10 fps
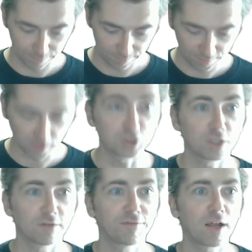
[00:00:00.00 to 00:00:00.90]

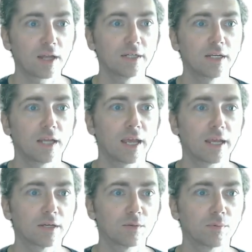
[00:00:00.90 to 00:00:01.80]
Function find
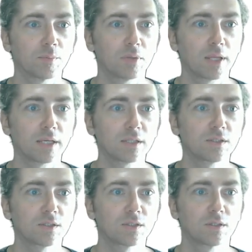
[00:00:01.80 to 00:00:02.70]
and
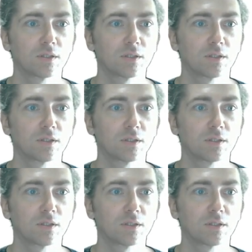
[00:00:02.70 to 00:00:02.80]
replace.